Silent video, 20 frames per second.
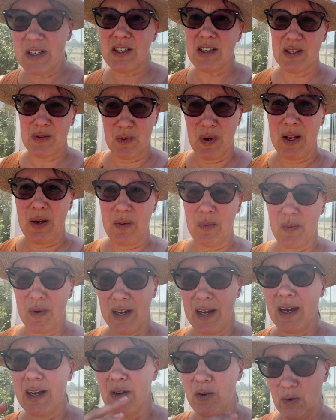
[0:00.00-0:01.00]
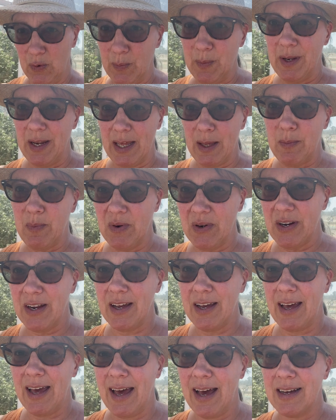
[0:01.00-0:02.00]
is when we can normally put
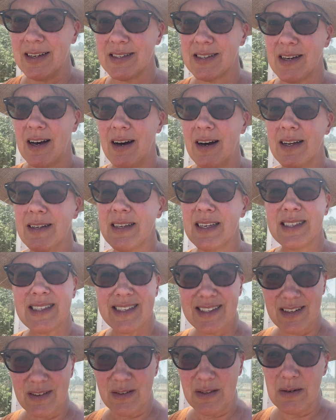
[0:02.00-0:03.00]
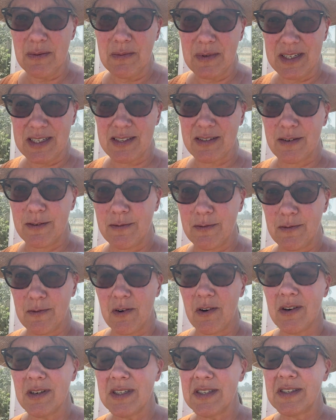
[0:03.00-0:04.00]
it outside. There's still the risk of
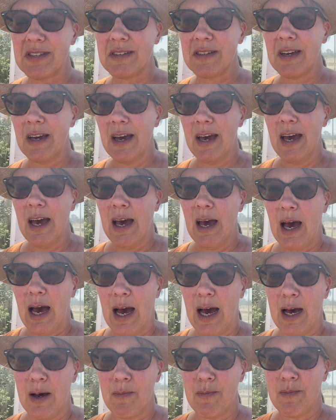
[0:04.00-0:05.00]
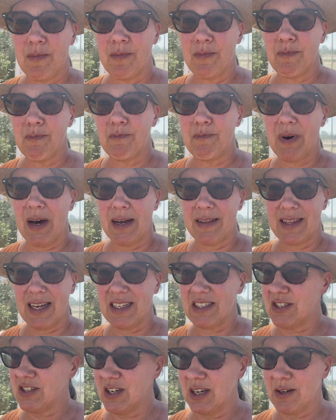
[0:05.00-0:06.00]
frost, but
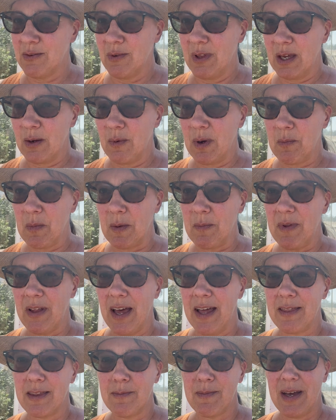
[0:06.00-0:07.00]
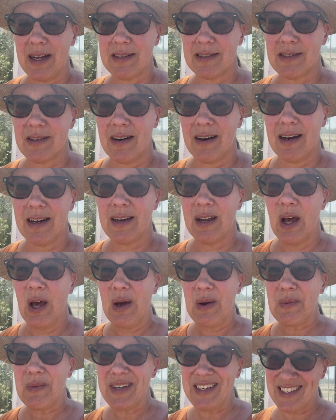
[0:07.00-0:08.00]
that's generally when we plant them outside.
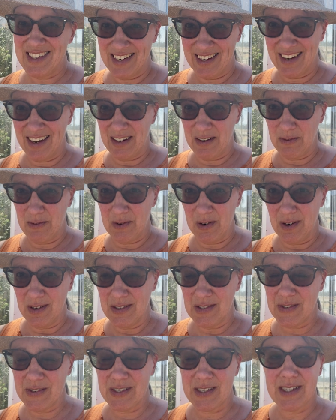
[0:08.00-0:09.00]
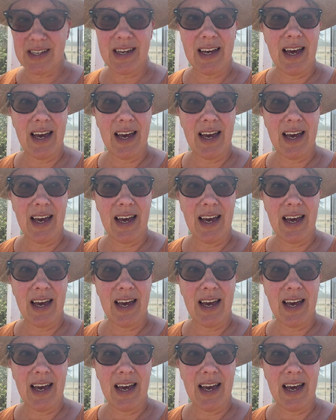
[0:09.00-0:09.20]
We did get a frost.